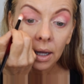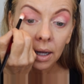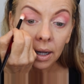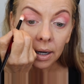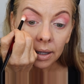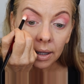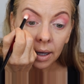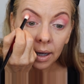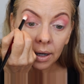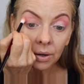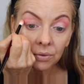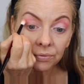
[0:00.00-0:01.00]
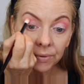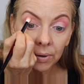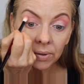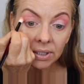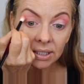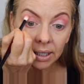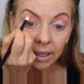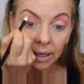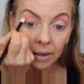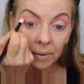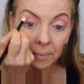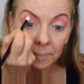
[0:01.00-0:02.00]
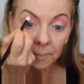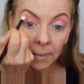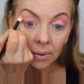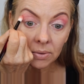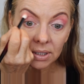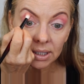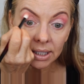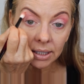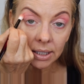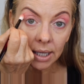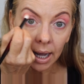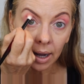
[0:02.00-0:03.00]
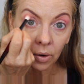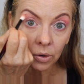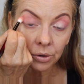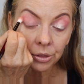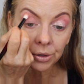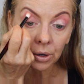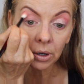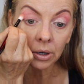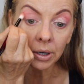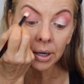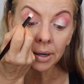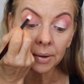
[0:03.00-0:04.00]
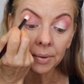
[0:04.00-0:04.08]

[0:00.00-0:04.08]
And again, focusing it mostly at the outer third